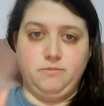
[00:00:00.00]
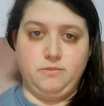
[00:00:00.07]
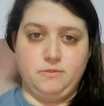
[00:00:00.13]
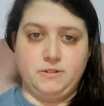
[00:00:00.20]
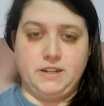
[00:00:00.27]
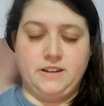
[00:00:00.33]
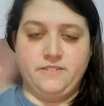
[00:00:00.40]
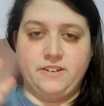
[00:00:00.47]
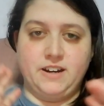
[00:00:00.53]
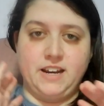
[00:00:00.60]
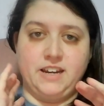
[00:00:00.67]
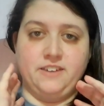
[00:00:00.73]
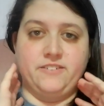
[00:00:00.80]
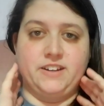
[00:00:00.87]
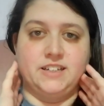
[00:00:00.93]
whatever.
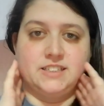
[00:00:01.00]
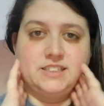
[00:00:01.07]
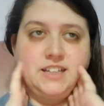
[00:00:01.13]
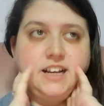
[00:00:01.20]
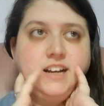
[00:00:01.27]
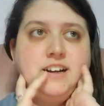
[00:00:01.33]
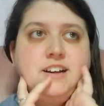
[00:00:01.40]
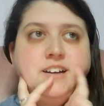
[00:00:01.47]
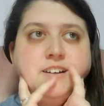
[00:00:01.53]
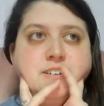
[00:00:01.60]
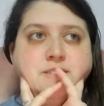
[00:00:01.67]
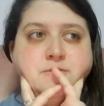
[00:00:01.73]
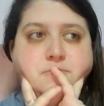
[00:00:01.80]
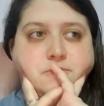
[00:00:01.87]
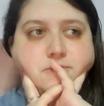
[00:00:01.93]
Anyways,
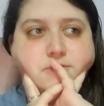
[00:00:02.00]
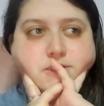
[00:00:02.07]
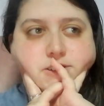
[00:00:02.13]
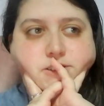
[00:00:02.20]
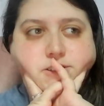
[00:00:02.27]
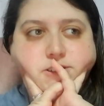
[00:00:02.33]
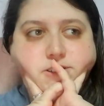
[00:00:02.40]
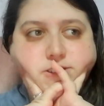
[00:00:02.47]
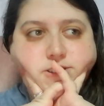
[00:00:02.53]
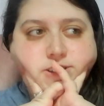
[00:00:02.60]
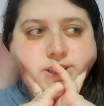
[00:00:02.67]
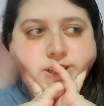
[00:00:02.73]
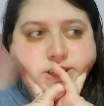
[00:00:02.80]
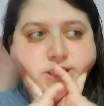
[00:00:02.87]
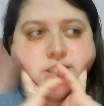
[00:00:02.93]

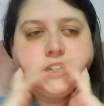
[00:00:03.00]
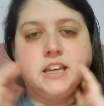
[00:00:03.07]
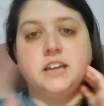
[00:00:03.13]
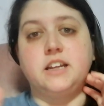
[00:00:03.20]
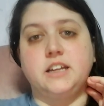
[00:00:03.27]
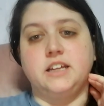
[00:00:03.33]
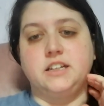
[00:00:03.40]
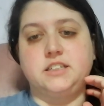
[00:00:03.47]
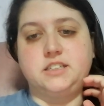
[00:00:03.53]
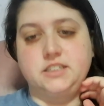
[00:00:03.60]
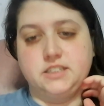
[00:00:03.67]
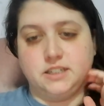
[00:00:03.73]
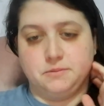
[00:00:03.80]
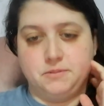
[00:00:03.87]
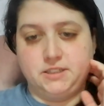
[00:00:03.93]
let's get into
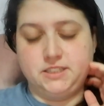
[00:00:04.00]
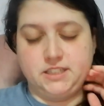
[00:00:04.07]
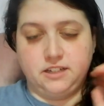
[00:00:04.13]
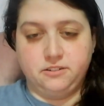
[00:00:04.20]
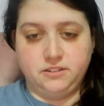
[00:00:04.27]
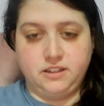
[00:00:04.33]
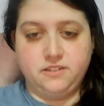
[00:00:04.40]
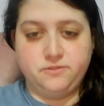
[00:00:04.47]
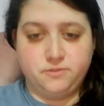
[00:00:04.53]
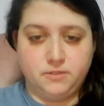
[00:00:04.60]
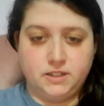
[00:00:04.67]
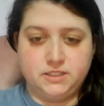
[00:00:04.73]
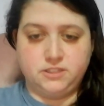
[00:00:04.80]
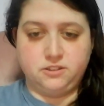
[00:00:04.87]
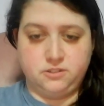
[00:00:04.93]
some of these. I only have
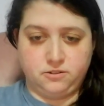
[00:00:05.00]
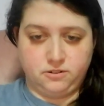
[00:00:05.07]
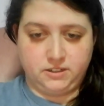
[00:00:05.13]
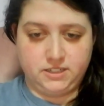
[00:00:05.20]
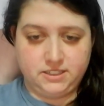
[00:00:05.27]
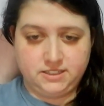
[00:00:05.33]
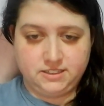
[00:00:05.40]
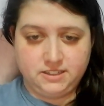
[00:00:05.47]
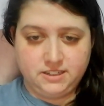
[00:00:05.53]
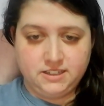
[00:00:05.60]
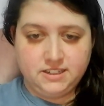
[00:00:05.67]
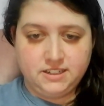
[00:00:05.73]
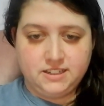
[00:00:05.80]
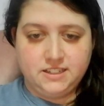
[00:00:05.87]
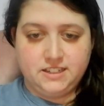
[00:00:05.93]
one source,
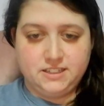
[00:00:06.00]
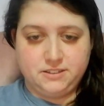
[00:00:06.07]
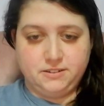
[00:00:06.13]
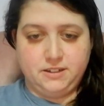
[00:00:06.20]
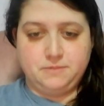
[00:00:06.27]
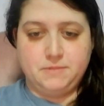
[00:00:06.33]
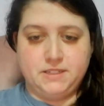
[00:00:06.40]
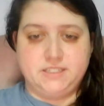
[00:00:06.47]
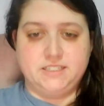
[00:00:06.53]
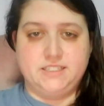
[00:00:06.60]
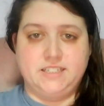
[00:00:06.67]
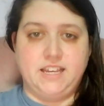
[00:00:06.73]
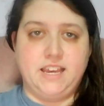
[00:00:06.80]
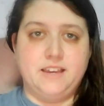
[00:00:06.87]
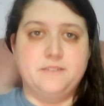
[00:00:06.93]
is what I meant to
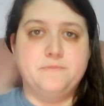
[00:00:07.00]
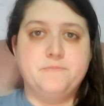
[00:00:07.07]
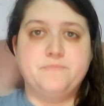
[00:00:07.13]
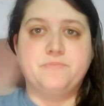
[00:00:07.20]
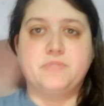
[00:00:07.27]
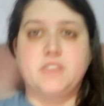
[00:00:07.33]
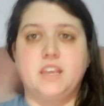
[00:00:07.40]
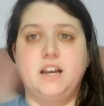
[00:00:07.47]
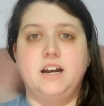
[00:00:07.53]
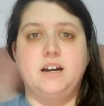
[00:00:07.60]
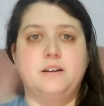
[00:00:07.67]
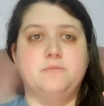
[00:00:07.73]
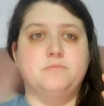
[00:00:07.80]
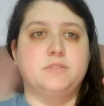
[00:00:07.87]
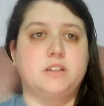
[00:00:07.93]
say,
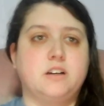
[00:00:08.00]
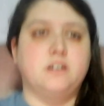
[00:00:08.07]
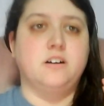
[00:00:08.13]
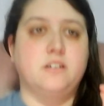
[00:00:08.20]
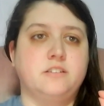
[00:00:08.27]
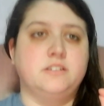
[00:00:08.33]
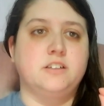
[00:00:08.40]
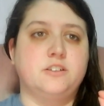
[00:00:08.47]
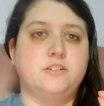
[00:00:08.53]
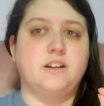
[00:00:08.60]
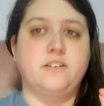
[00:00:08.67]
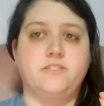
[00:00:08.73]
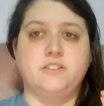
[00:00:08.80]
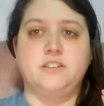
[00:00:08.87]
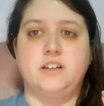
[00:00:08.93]
called the
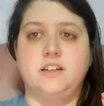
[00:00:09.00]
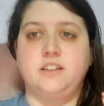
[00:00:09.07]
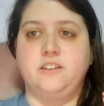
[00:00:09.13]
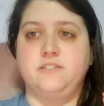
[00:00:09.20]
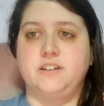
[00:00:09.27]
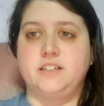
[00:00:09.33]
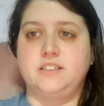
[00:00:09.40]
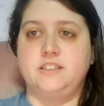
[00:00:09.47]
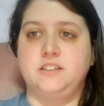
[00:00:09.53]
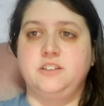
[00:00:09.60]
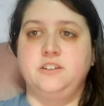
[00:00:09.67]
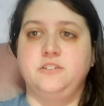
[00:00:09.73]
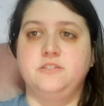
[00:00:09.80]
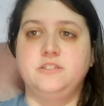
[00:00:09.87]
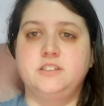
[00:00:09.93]
travel.us
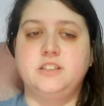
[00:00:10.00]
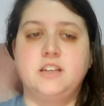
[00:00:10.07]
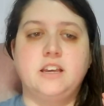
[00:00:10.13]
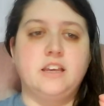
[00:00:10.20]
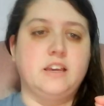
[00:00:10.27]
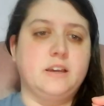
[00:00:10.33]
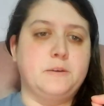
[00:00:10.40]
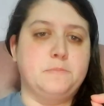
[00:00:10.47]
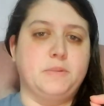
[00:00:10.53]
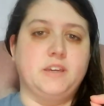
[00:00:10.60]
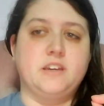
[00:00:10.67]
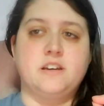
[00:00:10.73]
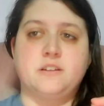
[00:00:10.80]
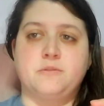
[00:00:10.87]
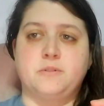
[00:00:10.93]
news,
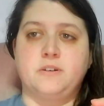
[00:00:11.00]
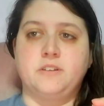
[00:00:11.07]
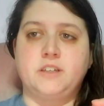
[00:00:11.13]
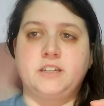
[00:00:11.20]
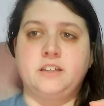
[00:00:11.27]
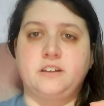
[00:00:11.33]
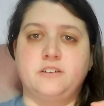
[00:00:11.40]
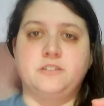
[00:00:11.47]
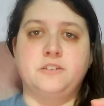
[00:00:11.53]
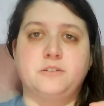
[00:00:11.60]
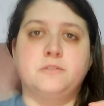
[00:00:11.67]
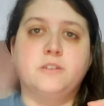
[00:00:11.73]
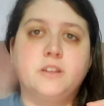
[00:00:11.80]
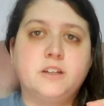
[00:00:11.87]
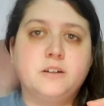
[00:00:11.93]
because we're only gonna go
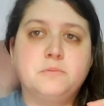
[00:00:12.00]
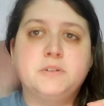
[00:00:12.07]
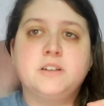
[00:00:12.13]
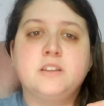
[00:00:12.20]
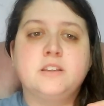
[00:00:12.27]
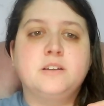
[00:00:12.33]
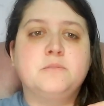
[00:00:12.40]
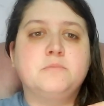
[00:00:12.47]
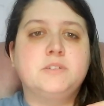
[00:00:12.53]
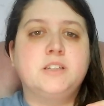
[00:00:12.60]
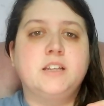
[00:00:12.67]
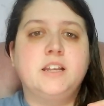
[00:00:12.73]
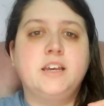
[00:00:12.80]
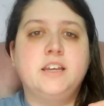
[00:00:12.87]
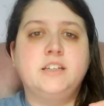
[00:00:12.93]
through a little bit of them
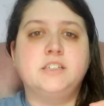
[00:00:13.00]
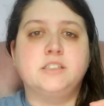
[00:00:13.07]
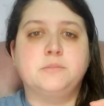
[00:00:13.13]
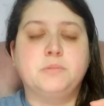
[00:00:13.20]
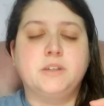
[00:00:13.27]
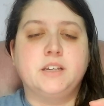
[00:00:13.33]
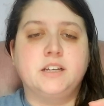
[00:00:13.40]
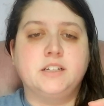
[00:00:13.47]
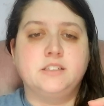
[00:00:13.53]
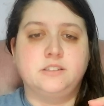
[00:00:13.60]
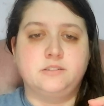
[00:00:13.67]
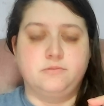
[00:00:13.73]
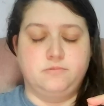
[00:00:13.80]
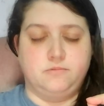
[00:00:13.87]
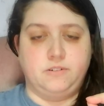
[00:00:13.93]
today, just
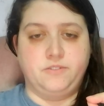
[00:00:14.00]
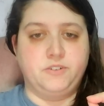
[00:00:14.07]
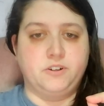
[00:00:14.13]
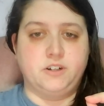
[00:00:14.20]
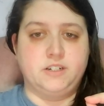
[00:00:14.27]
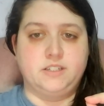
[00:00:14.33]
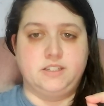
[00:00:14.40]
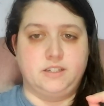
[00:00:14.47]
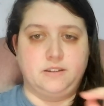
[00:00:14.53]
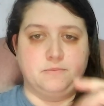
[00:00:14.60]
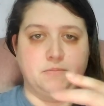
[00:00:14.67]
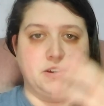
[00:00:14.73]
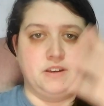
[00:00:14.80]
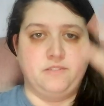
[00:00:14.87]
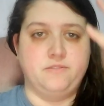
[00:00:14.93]
because of course
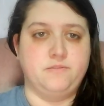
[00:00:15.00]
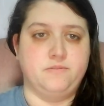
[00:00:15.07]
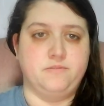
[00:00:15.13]
my